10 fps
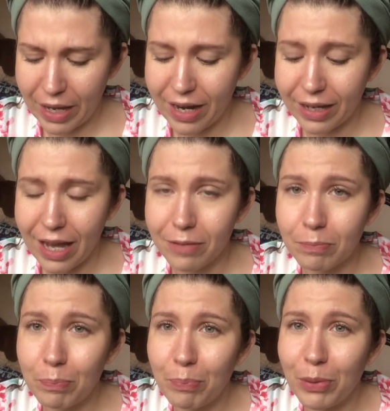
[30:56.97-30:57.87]
And again,
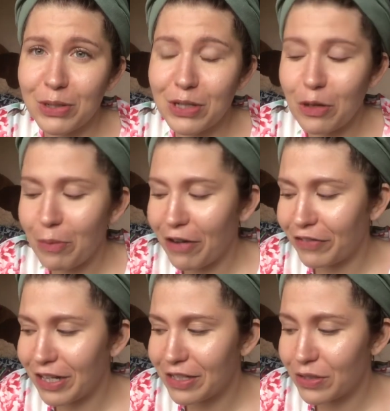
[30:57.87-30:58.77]
personal
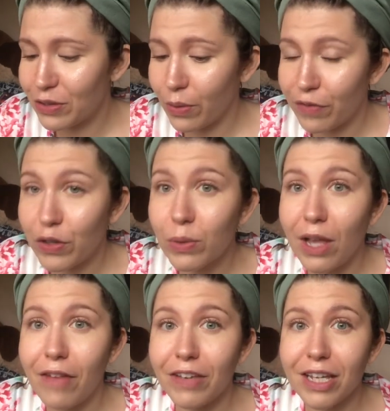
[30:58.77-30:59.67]
preference. So if you
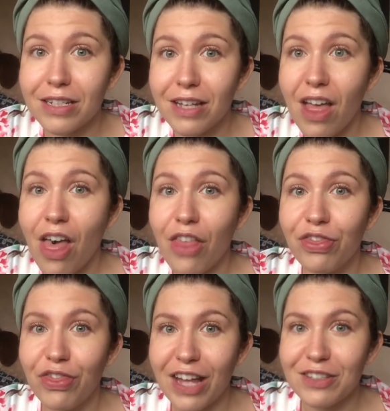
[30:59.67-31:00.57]
love it,
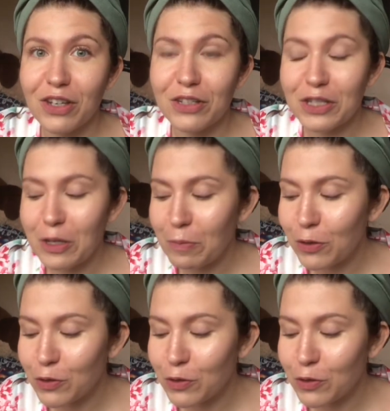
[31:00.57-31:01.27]
that's awesome.